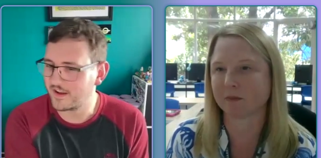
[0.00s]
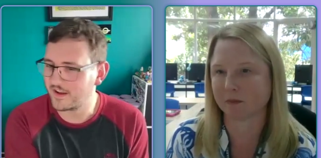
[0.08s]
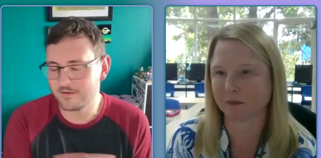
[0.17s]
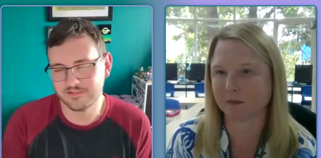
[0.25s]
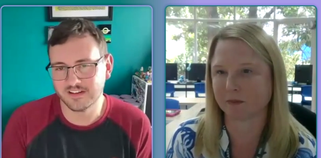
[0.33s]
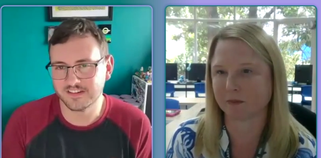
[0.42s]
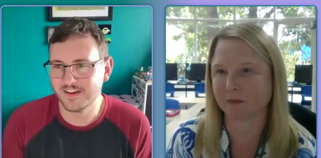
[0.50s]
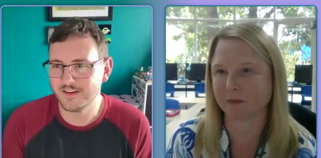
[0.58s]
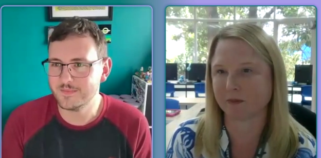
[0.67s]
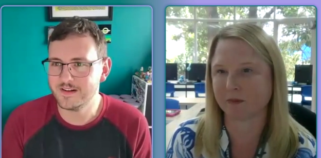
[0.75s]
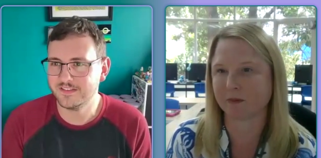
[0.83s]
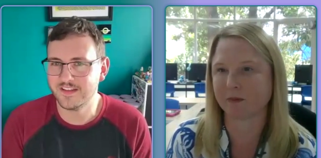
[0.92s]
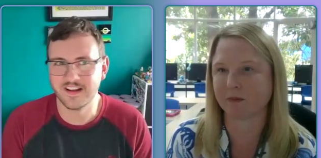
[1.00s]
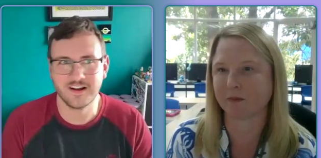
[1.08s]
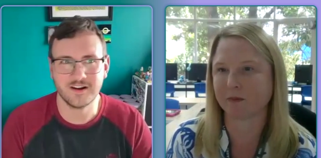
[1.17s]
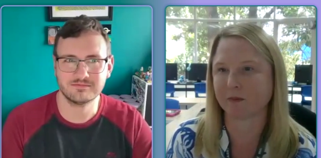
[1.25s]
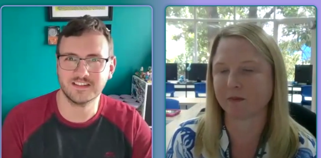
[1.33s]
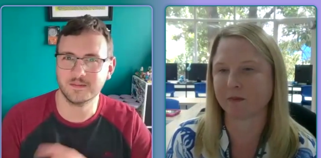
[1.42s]
Speaker 1: They can't press the home button, they
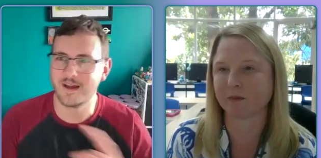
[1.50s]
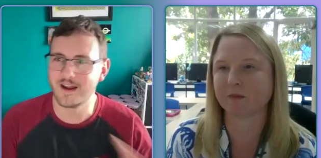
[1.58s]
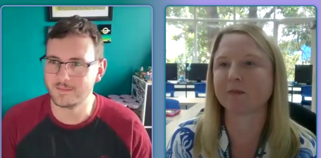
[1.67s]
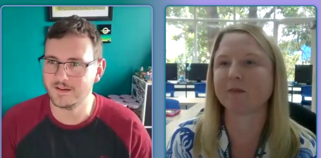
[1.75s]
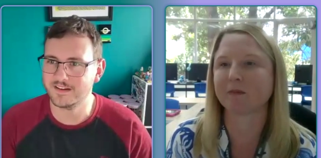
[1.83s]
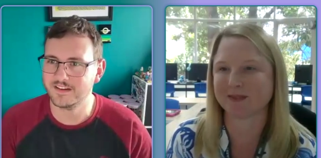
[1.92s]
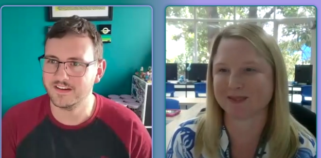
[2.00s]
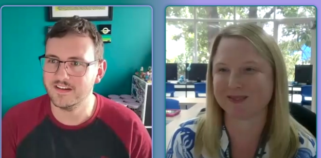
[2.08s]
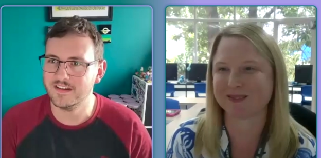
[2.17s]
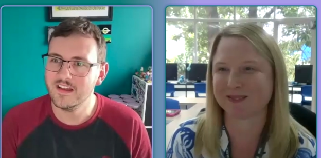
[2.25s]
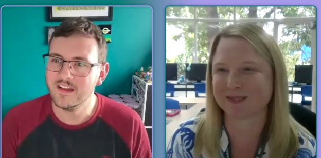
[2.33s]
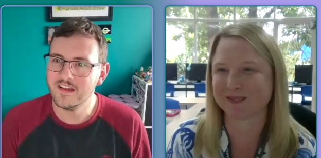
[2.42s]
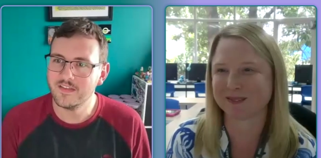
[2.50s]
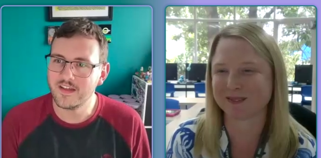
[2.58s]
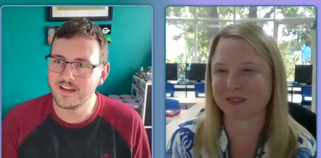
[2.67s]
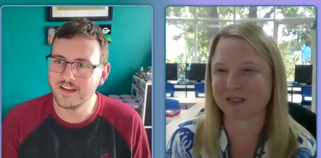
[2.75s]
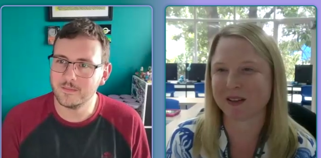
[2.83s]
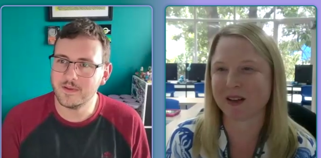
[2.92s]
can't press the back button.
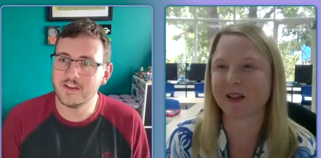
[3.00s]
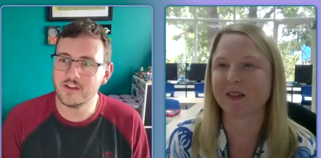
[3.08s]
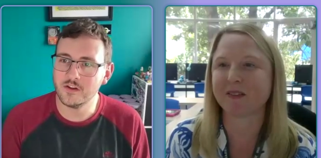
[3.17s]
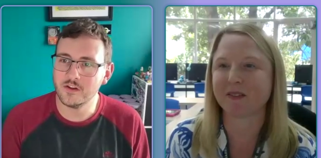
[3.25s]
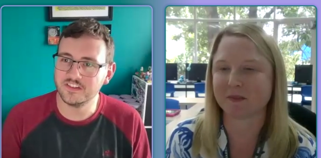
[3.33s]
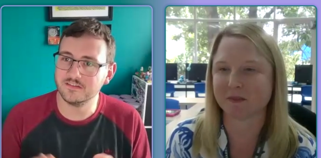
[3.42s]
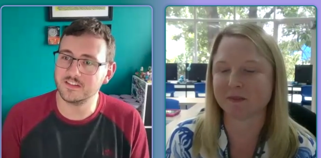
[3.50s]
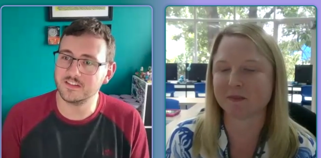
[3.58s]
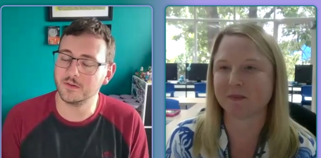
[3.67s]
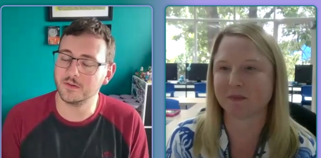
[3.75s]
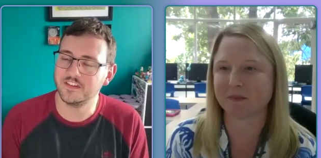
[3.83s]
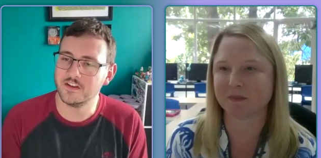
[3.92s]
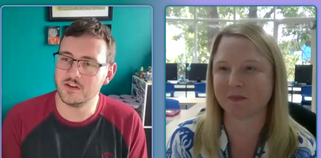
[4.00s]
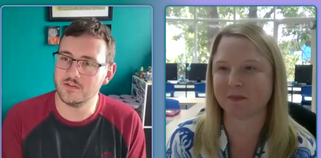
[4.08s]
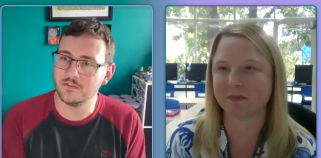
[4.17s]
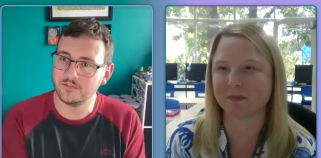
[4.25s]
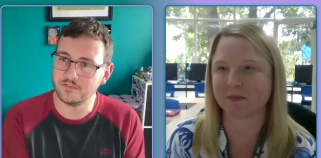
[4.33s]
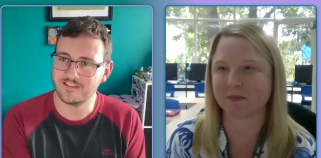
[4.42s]
They're going to be using the results that
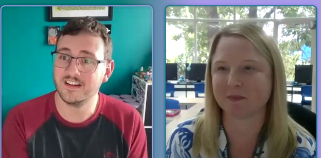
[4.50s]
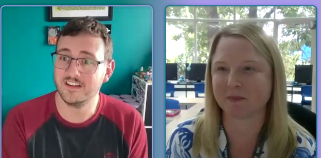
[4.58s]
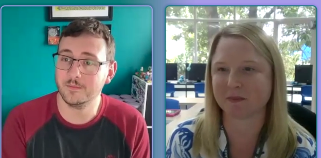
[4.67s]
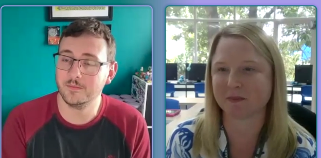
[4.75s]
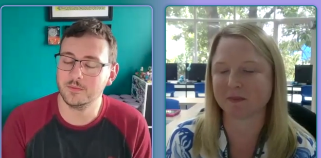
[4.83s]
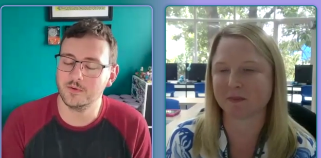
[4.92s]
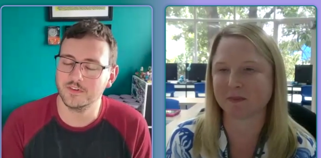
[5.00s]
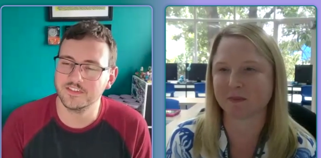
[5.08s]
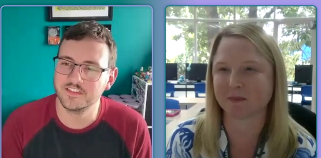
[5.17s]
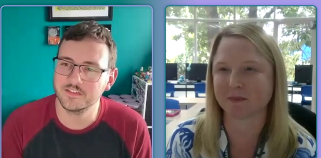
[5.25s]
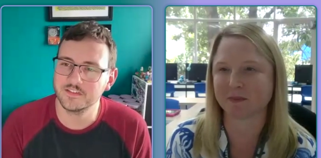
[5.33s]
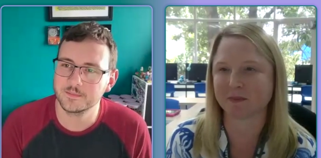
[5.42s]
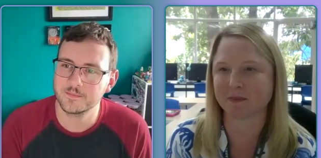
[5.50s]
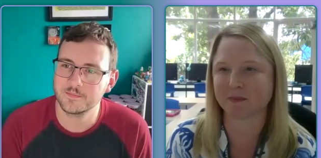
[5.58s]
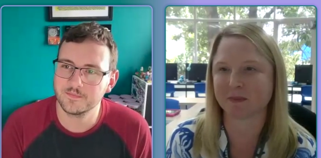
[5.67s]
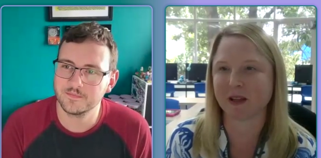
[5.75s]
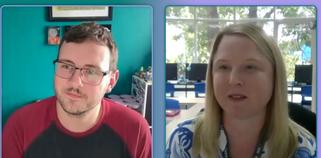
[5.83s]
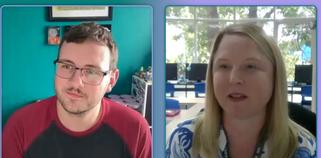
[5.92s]
you've directed them towards.
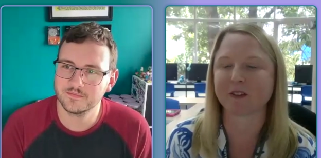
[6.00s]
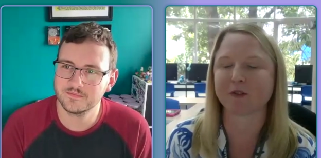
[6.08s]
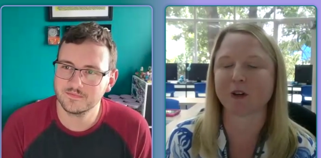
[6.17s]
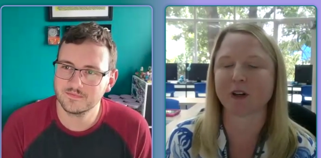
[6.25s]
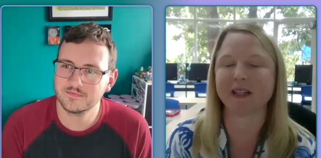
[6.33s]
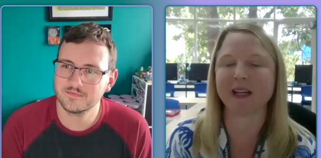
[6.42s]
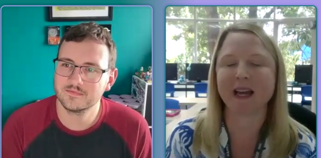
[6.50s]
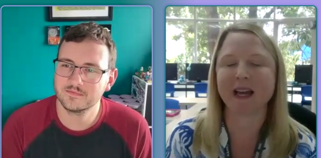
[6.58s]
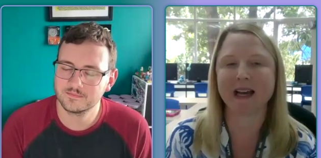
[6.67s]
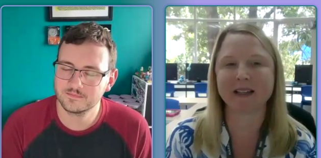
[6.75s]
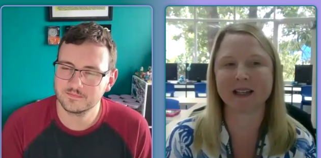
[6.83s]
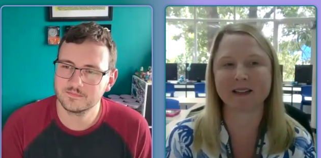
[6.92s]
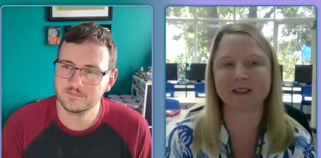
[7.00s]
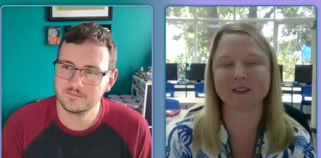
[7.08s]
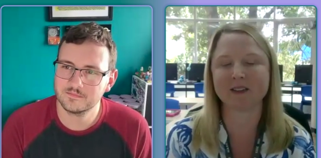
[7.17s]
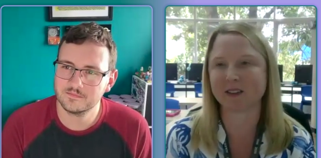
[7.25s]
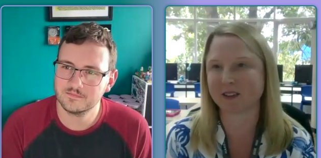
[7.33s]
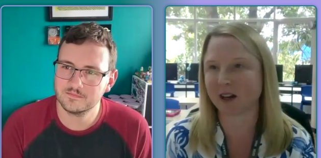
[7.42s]
Speaker 2: That's right. And then there's
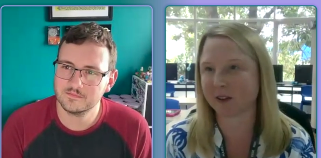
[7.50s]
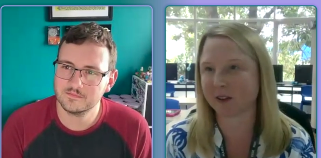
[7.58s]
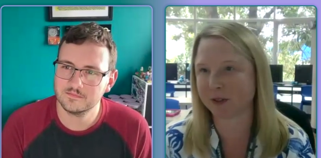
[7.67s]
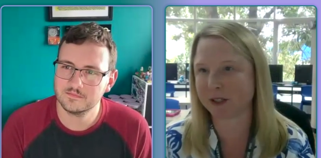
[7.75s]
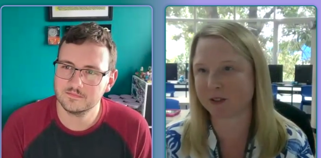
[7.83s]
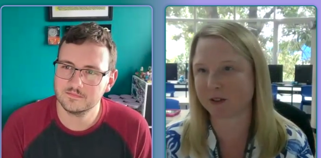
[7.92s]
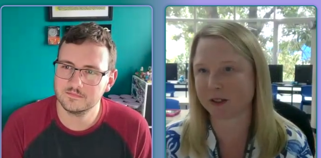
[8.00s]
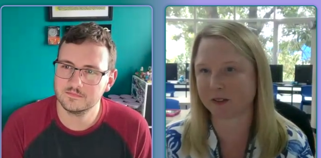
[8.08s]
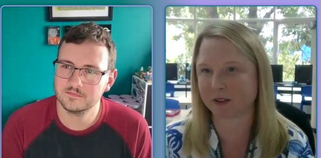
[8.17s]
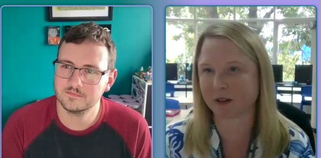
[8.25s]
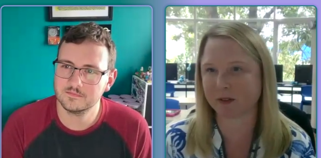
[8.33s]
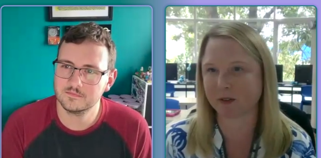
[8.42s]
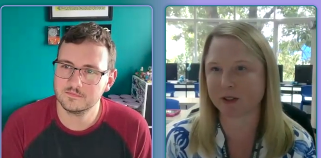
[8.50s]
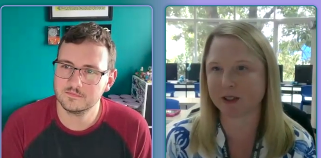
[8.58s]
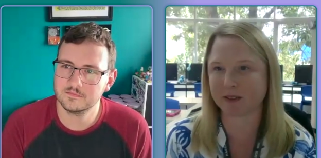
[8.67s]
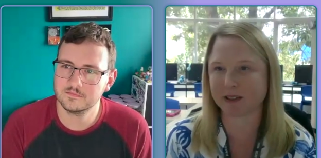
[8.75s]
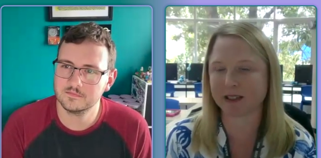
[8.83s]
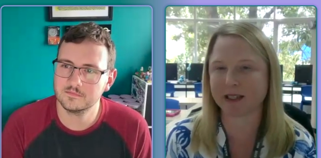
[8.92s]
the other feature I discovered
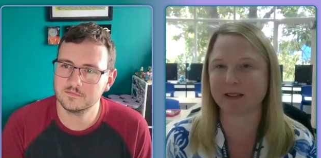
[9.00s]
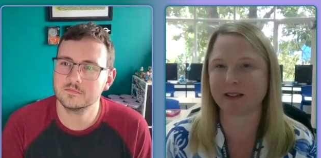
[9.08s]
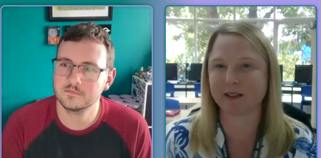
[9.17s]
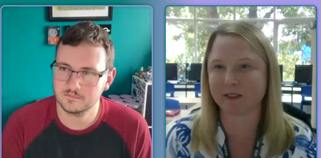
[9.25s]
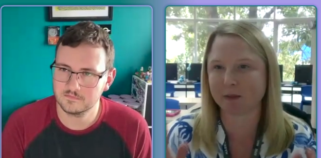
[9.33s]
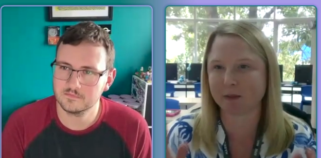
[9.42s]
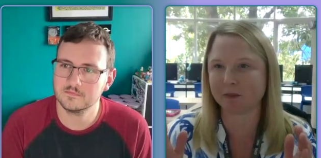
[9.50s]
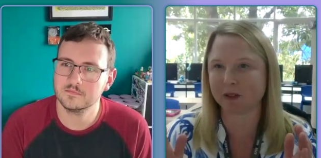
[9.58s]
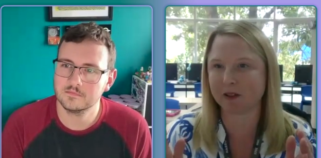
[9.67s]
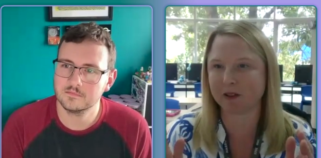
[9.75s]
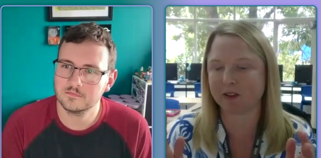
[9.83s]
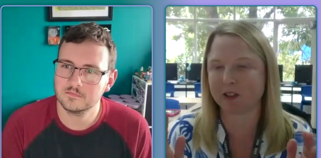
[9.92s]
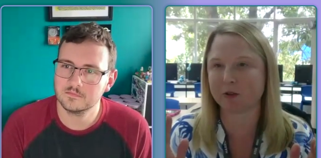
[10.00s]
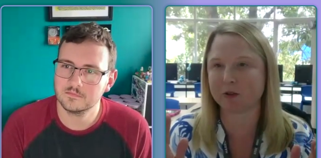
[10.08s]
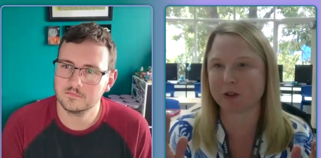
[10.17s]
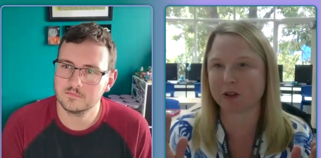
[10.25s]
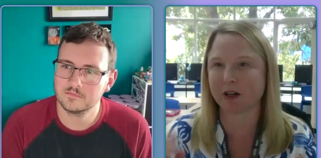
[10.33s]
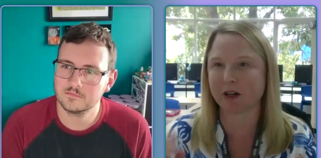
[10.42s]
recently that some
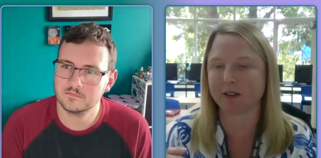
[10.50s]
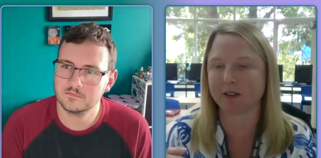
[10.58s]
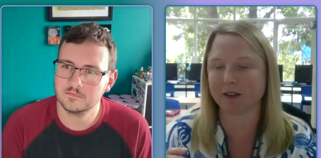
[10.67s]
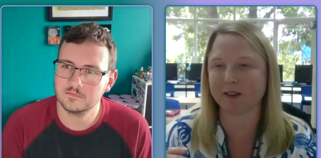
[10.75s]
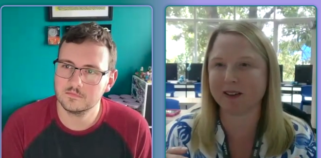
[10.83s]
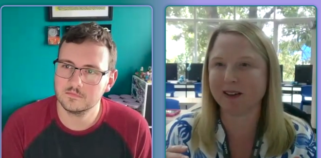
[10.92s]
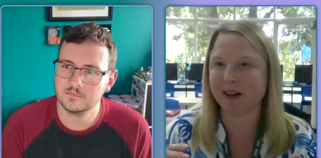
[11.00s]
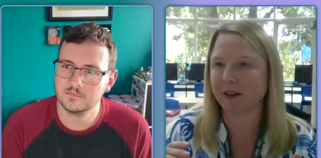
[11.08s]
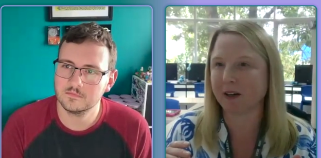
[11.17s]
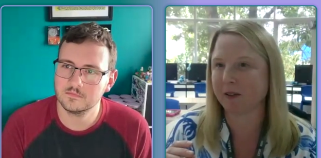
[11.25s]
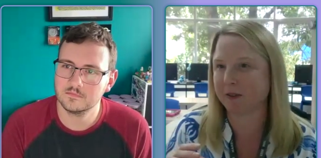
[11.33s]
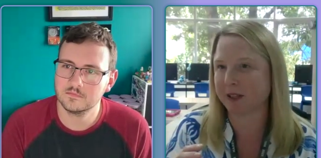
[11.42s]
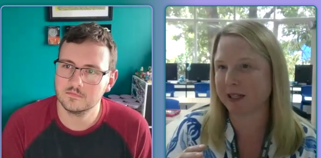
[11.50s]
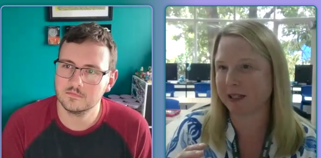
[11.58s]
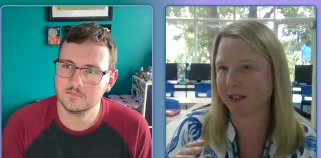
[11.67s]
children either I don't know if they did it